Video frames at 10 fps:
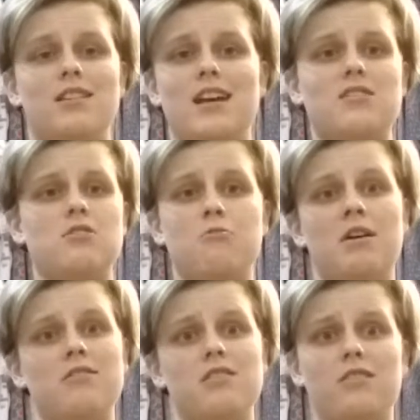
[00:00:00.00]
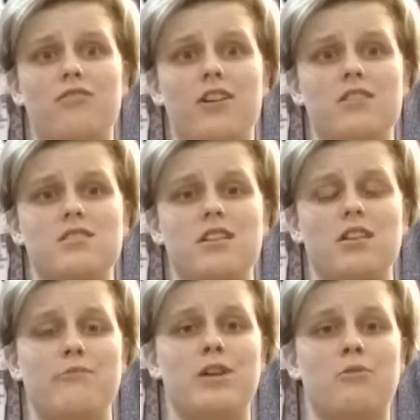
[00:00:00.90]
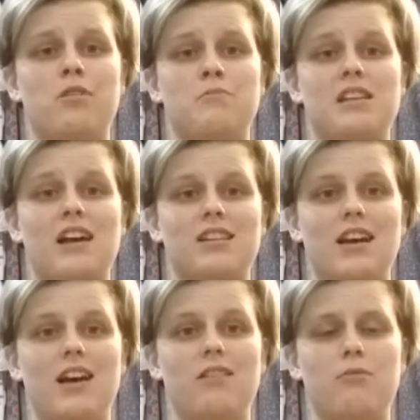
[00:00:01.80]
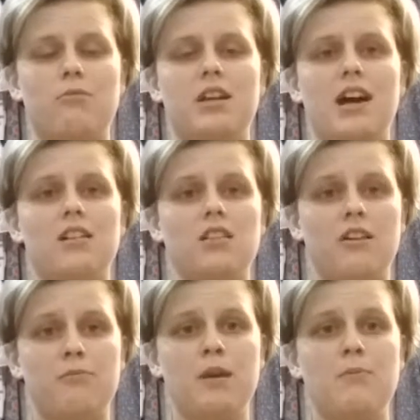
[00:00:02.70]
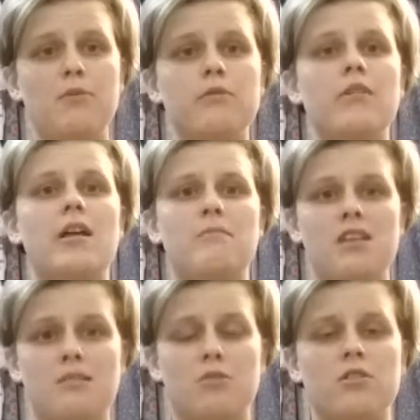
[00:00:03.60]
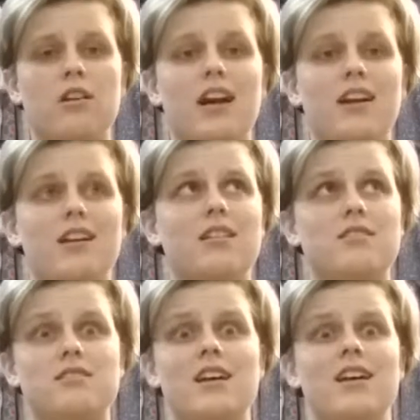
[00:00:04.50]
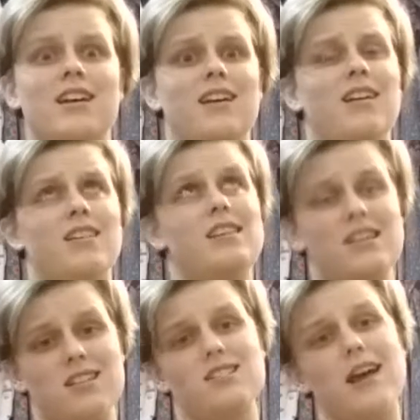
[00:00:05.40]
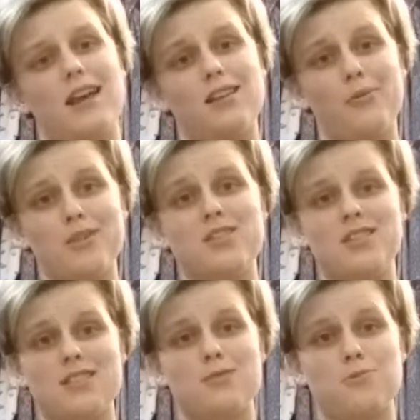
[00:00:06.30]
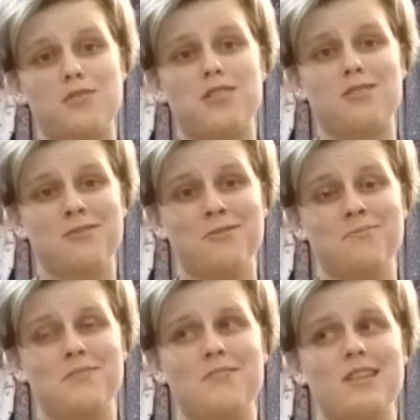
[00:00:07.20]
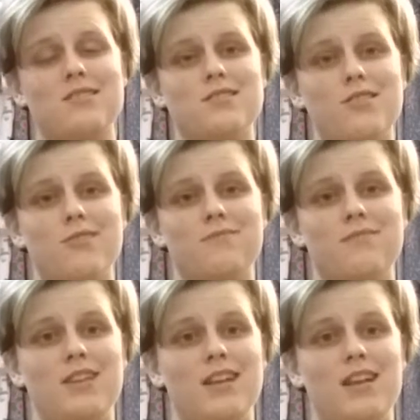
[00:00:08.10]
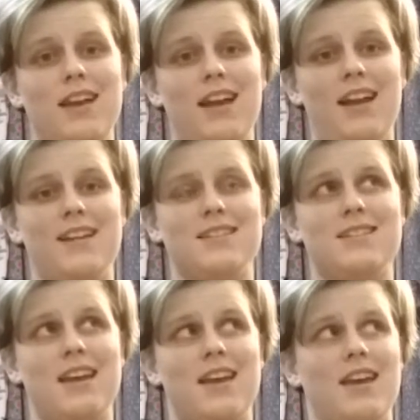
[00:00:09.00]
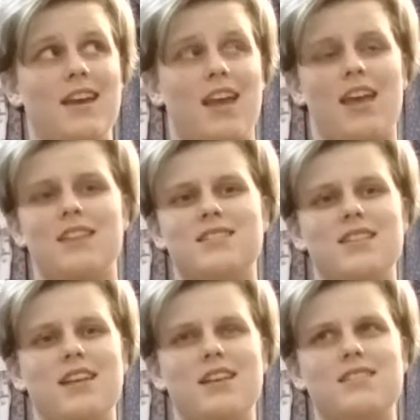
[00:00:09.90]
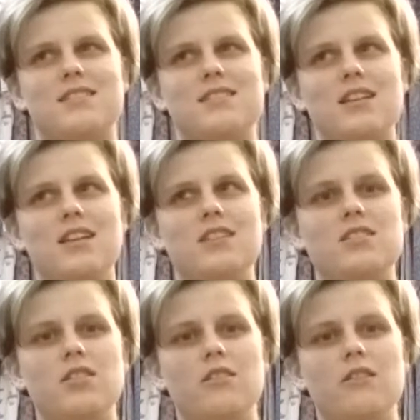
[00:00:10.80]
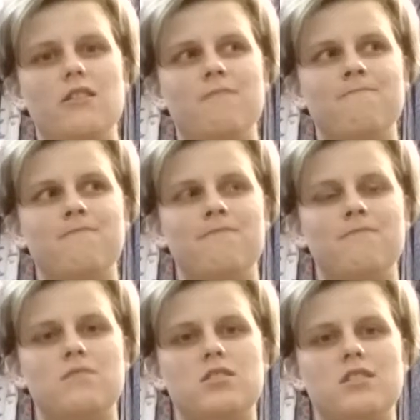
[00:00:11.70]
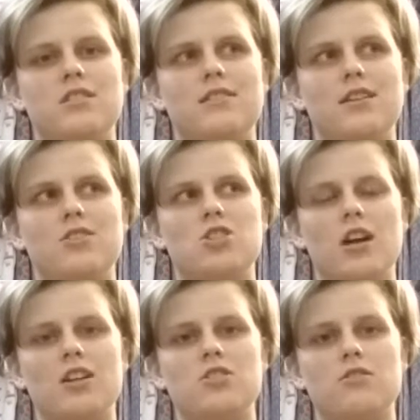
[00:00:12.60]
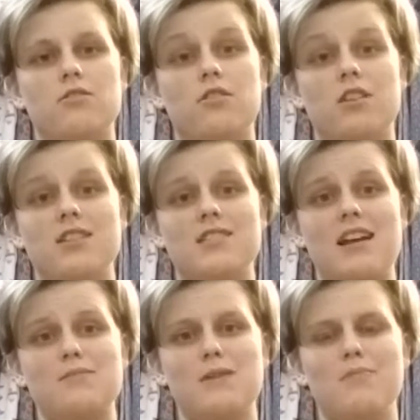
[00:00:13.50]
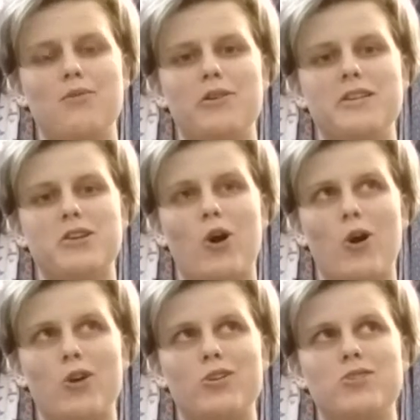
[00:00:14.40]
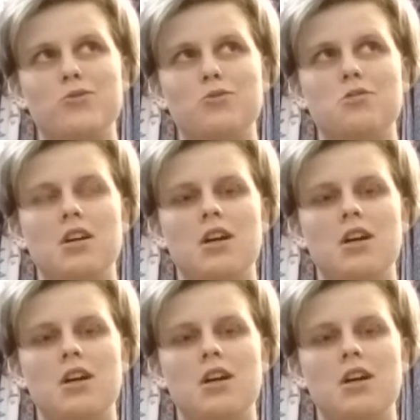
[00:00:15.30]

that's no better than a Pharisee, and we don't want to be like that. We got to love people and meet them where they're at, because that's exactly what Jesus would do. So, and it's easier to judge or to criticize people. It's harder to